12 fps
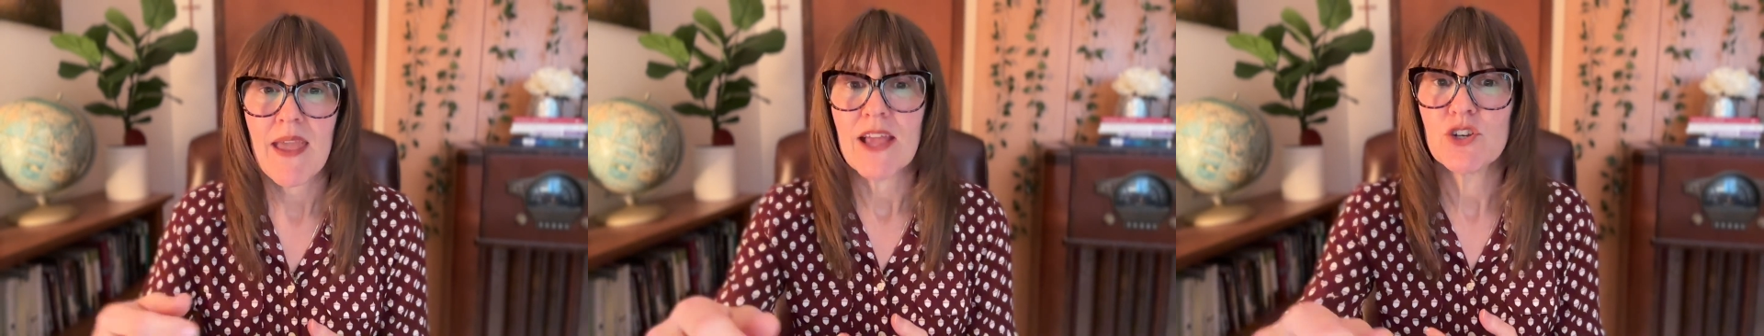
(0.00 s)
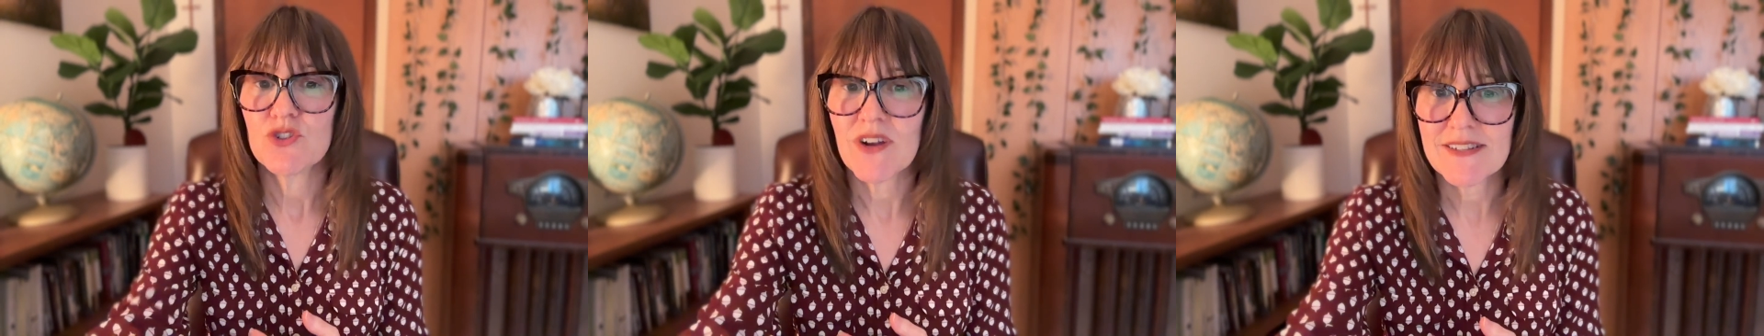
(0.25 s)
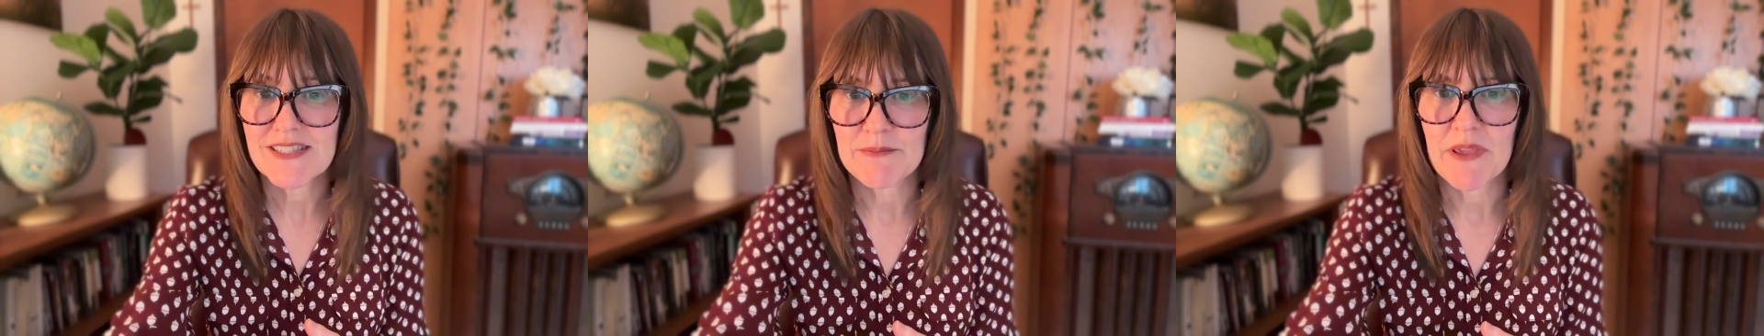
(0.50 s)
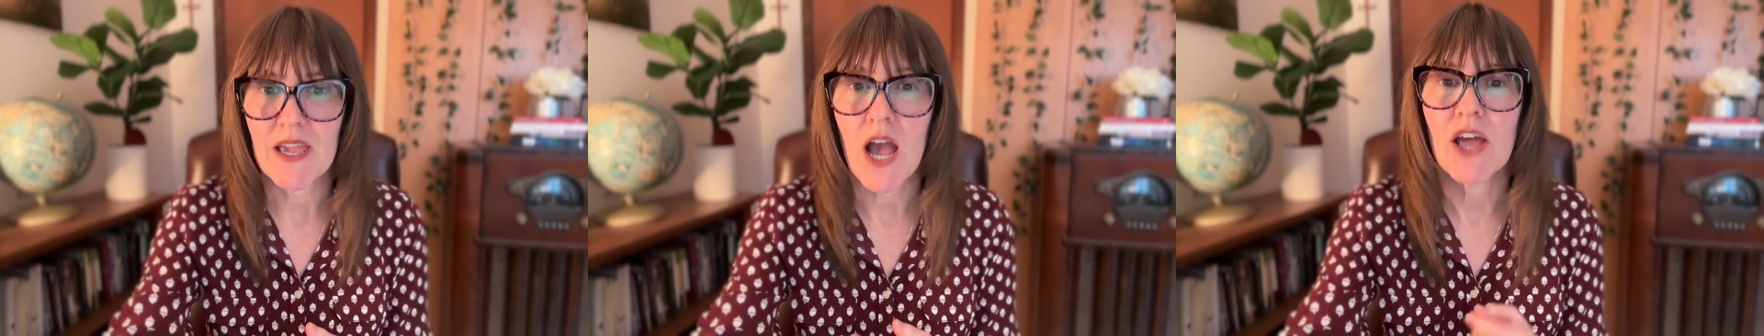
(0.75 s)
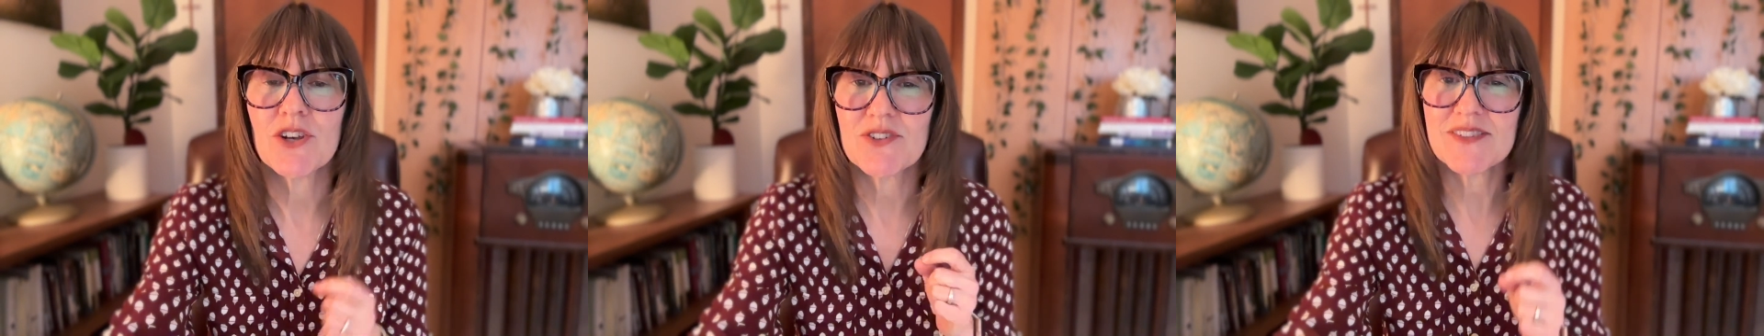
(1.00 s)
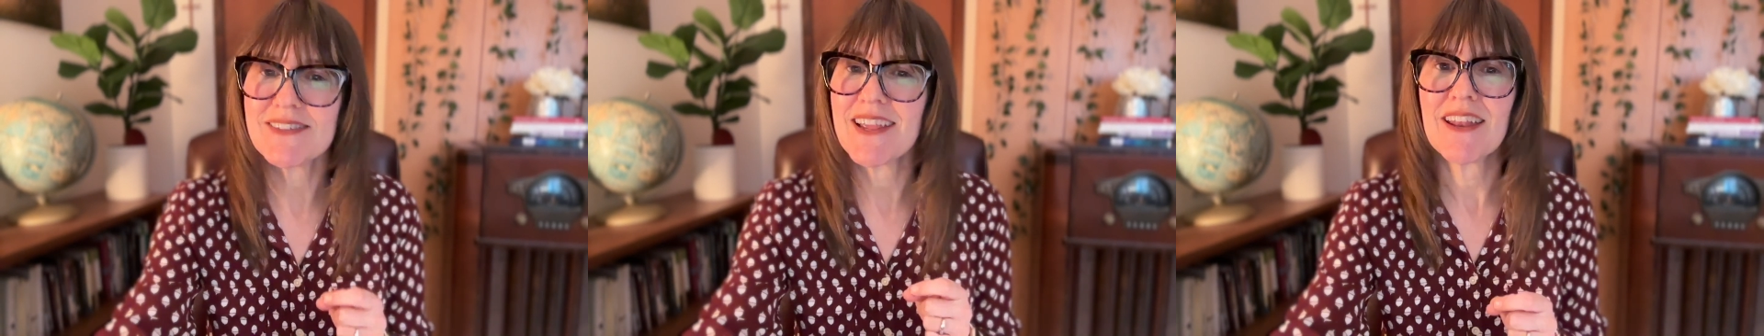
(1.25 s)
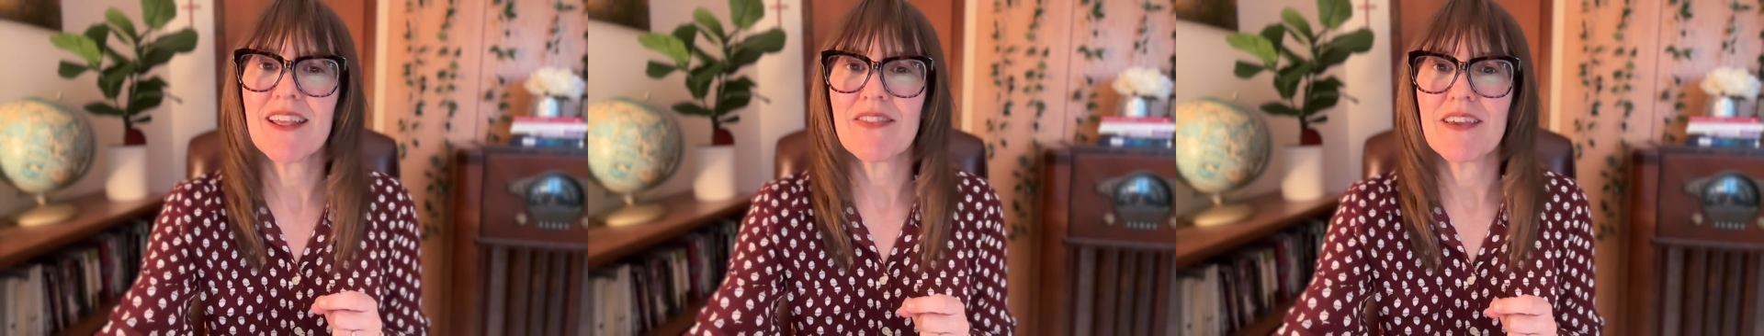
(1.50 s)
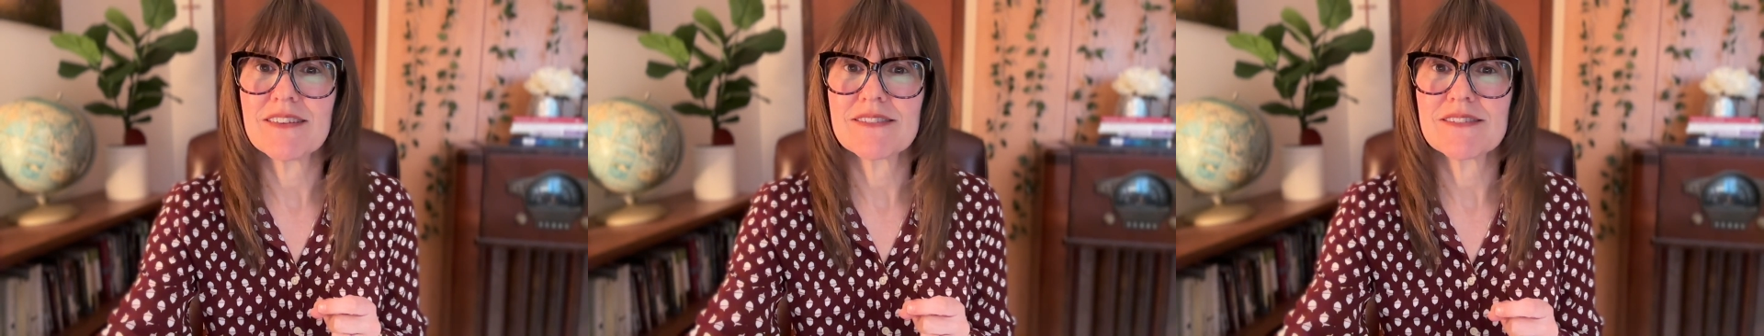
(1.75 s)
And trust me, understanding
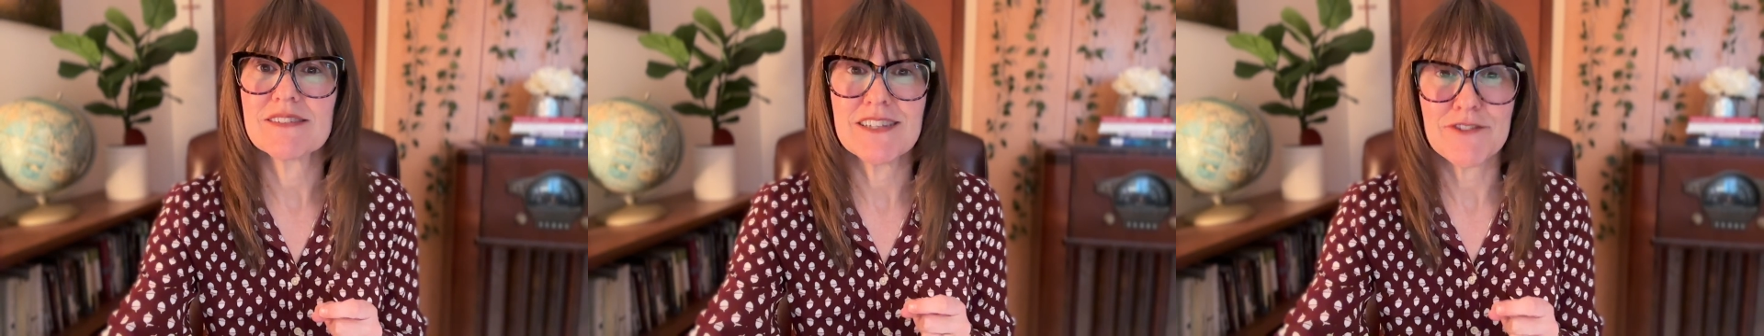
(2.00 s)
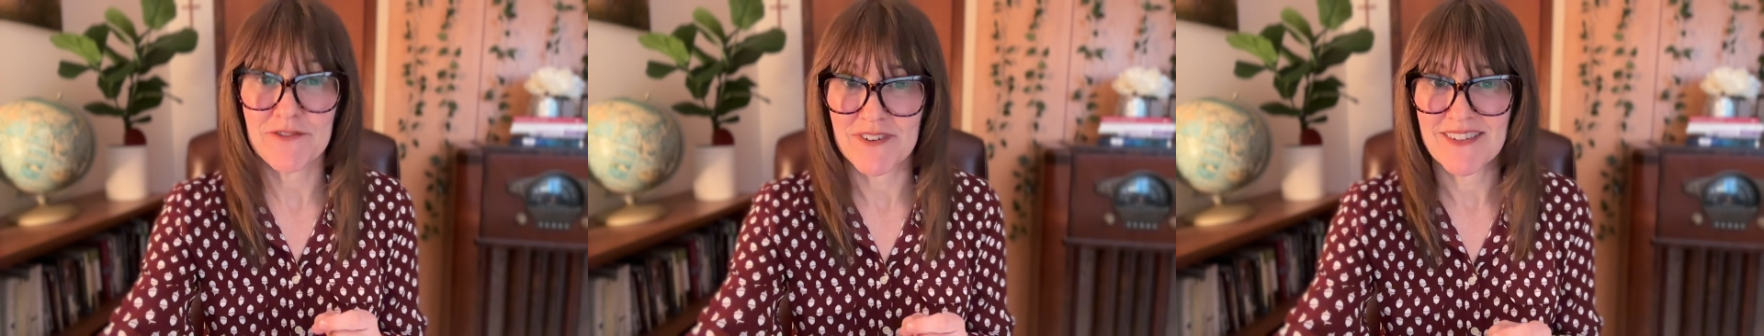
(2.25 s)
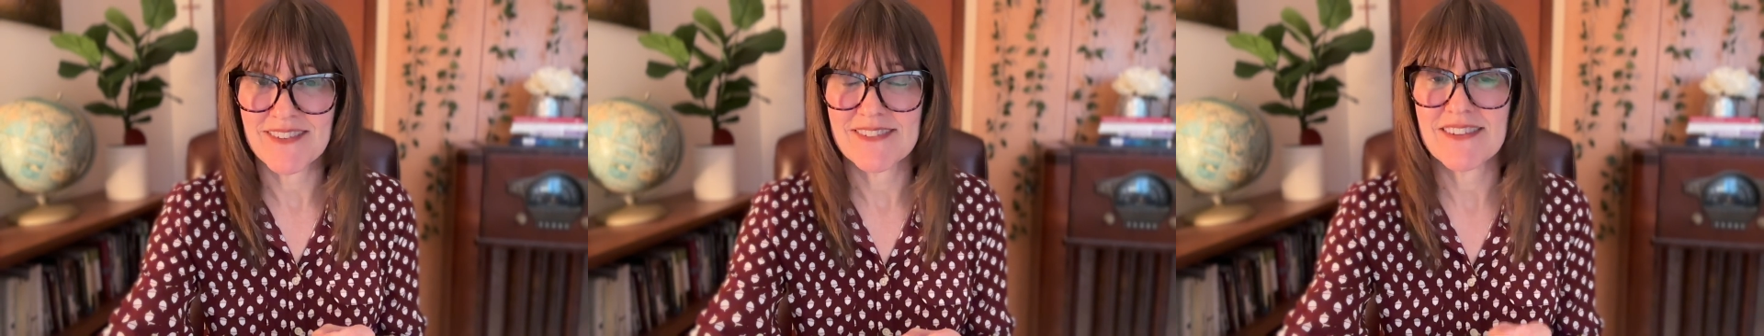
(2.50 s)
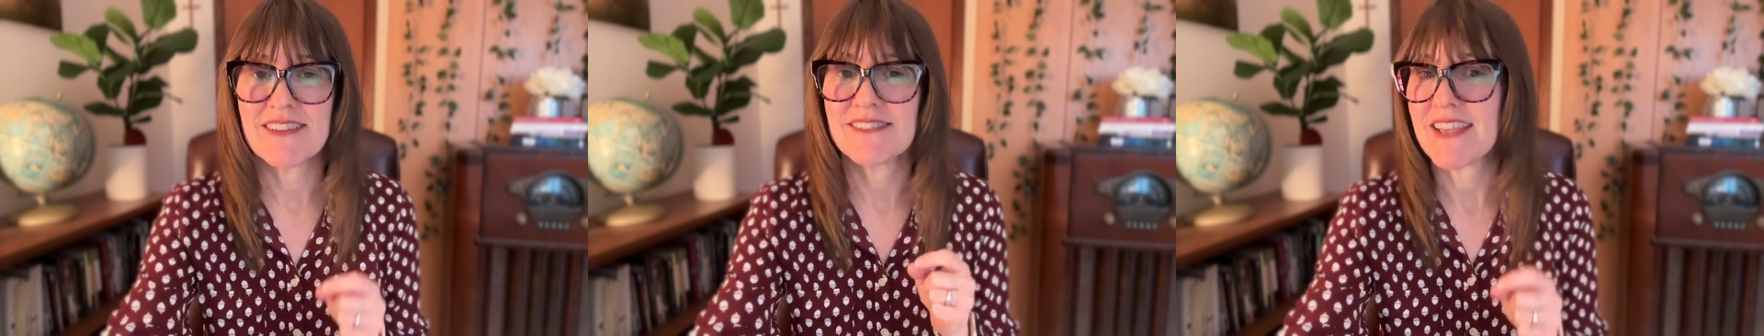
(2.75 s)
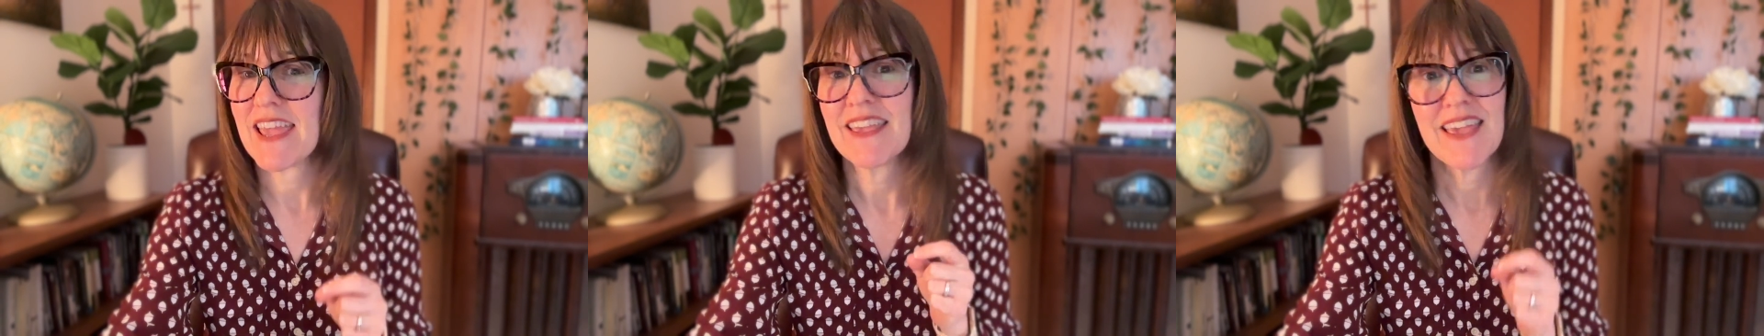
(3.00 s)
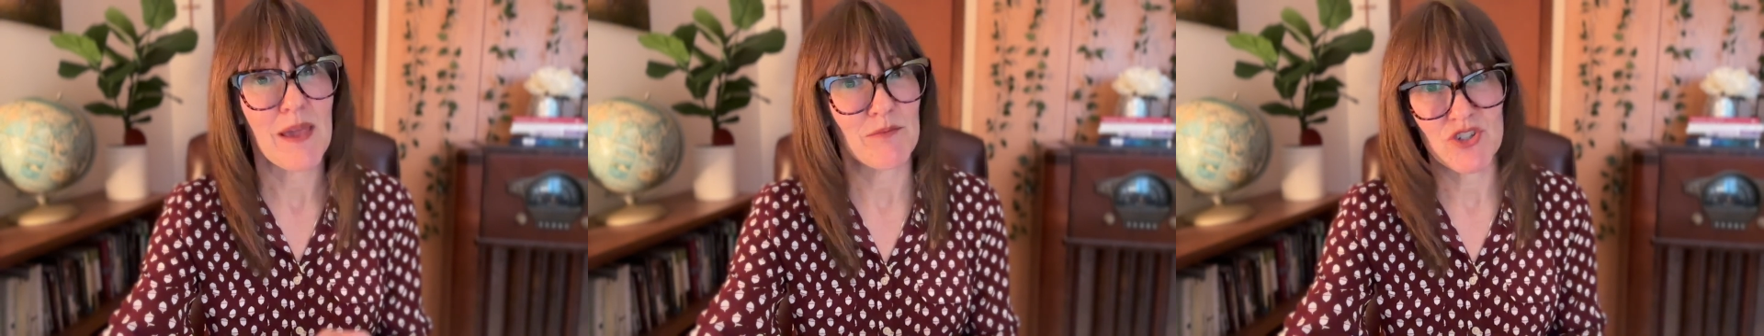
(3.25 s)
this difference is a game